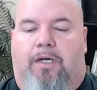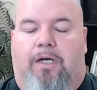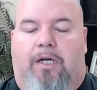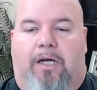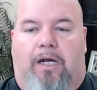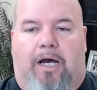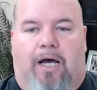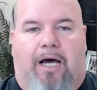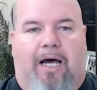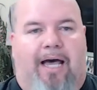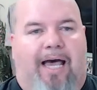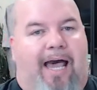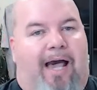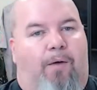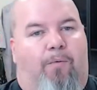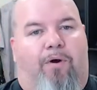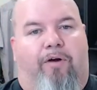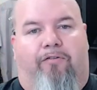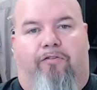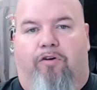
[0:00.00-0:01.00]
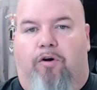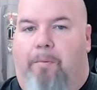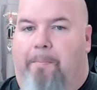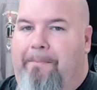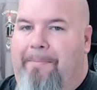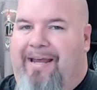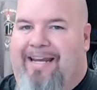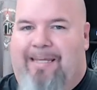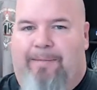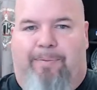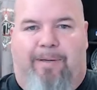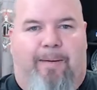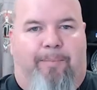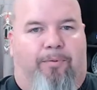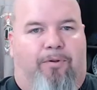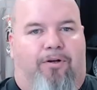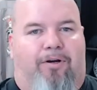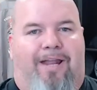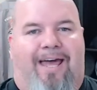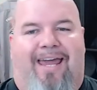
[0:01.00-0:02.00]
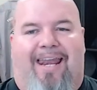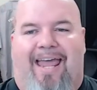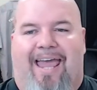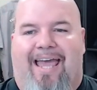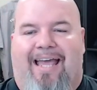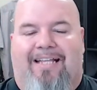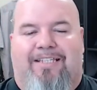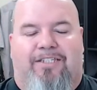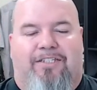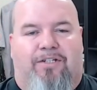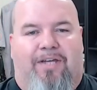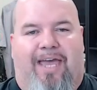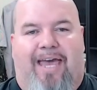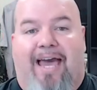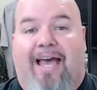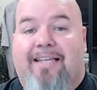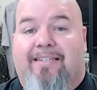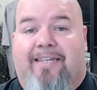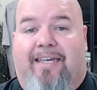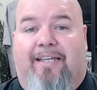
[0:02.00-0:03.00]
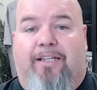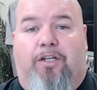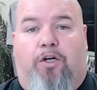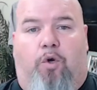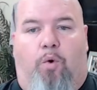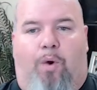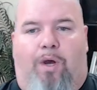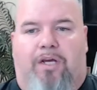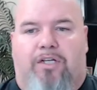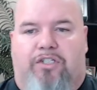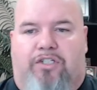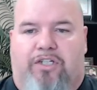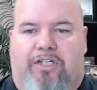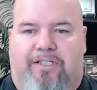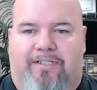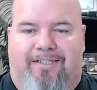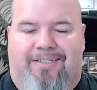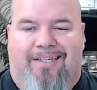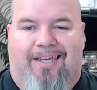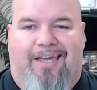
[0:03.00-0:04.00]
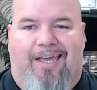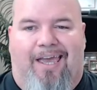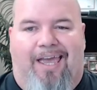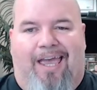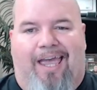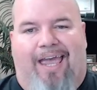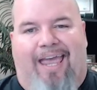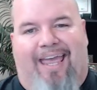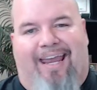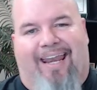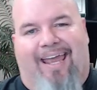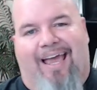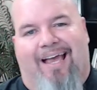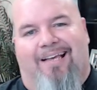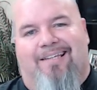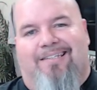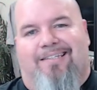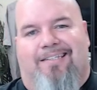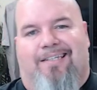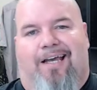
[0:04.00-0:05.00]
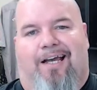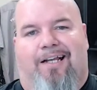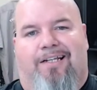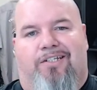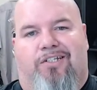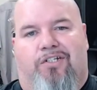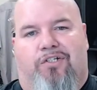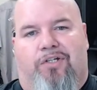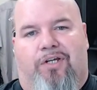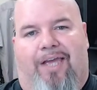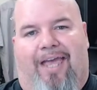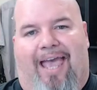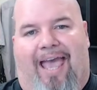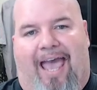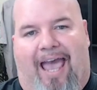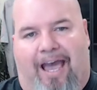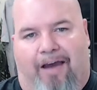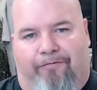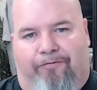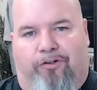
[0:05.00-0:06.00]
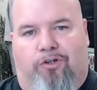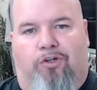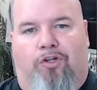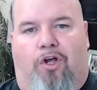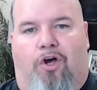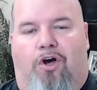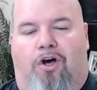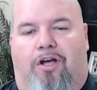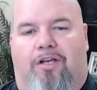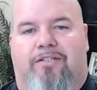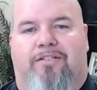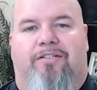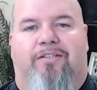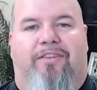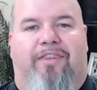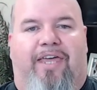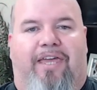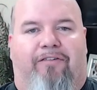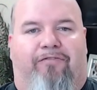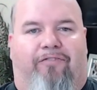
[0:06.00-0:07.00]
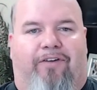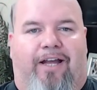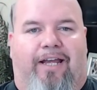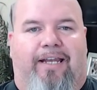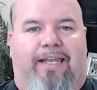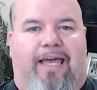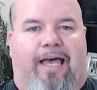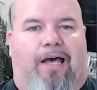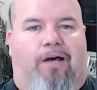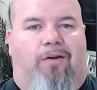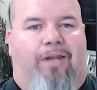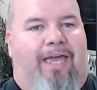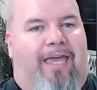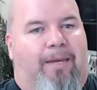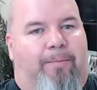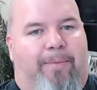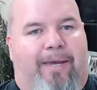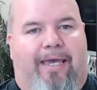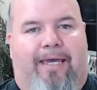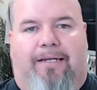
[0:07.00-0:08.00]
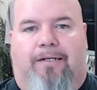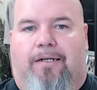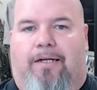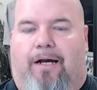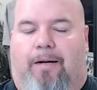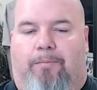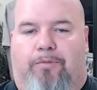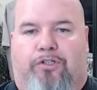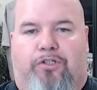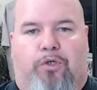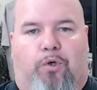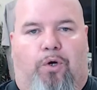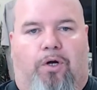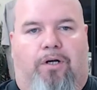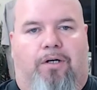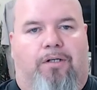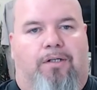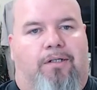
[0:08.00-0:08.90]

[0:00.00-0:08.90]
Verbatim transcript: uh, however, many people are not asking the questions, and as such, after loss, they find out, hey man, I'm short,